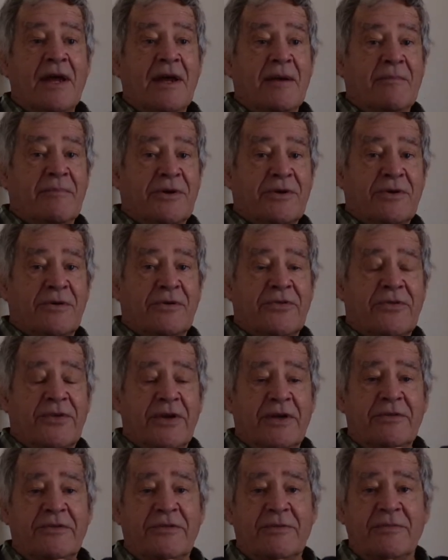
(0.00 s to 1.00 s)
but
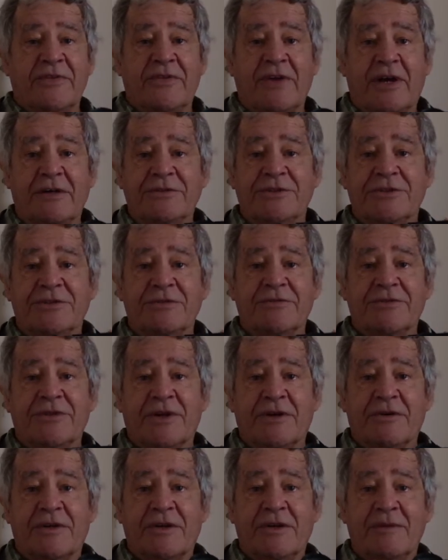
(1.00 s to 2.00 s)
also some social,
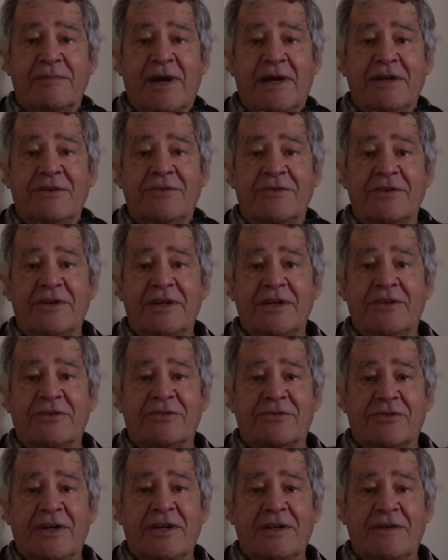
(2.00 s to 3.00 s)
documentary,
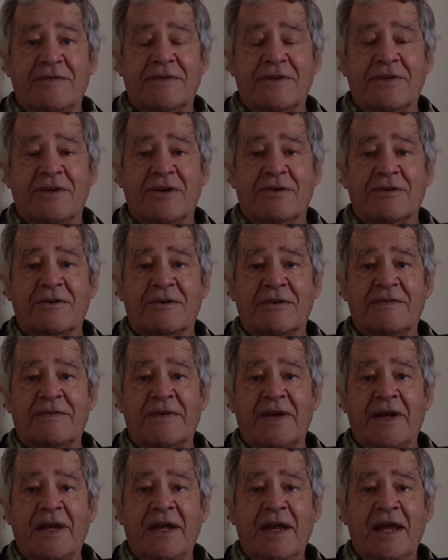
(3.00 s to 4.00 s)
street
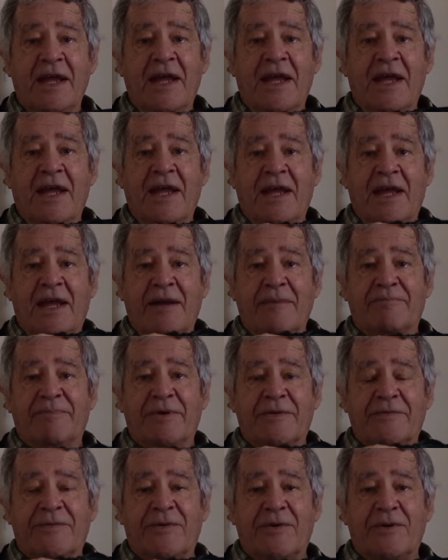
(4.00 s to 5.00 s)
photography. It
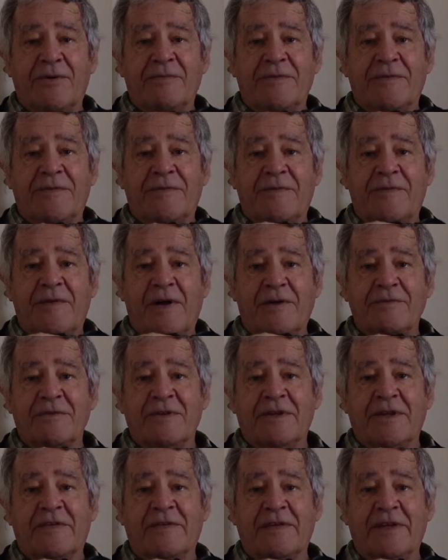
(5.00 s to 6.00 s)
performed
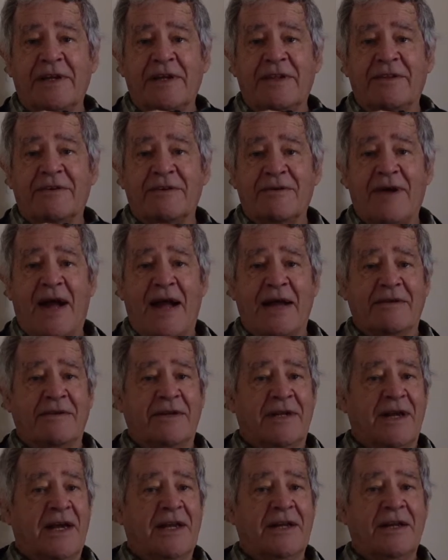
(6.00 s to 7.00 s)
faultlessly throughout,
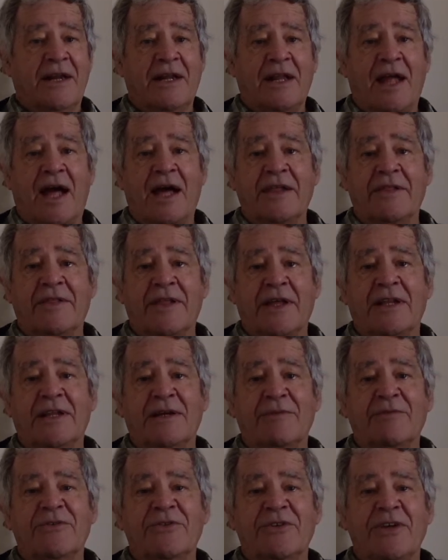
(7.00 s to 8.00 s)
and I think there
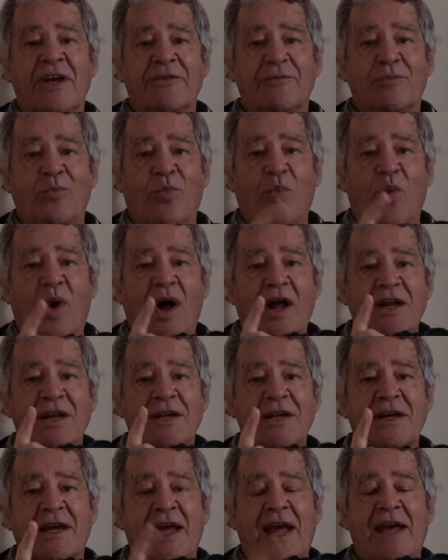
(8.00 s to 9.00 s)
was just one
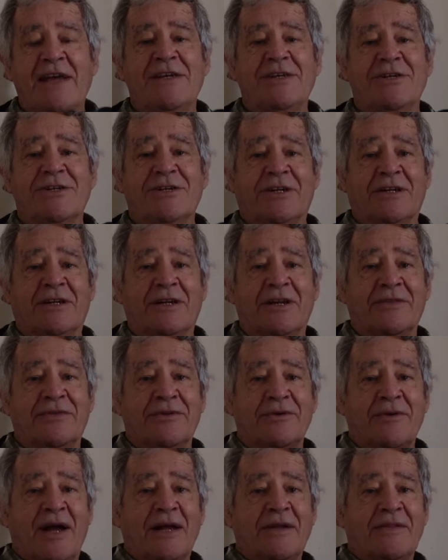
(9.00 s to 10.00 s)
occasion
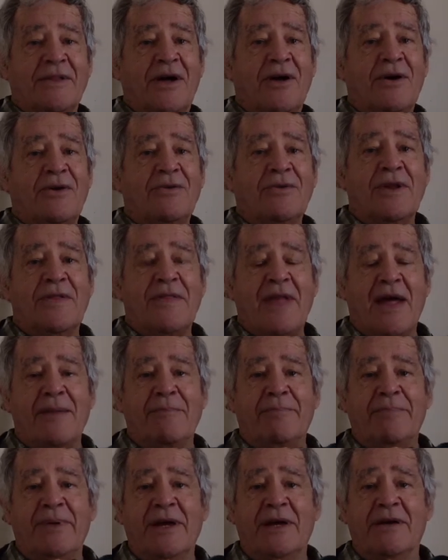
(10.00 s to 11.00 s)
throughout the whole of
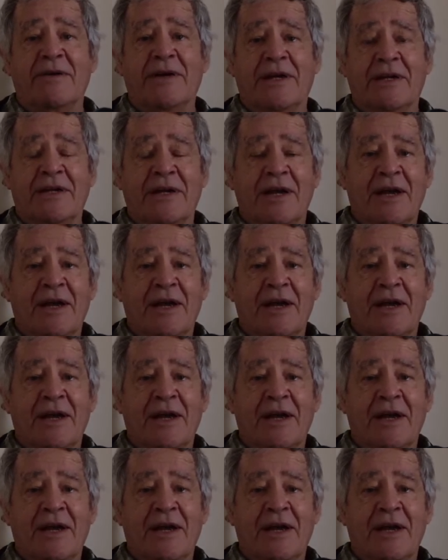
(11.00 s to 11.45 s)
that period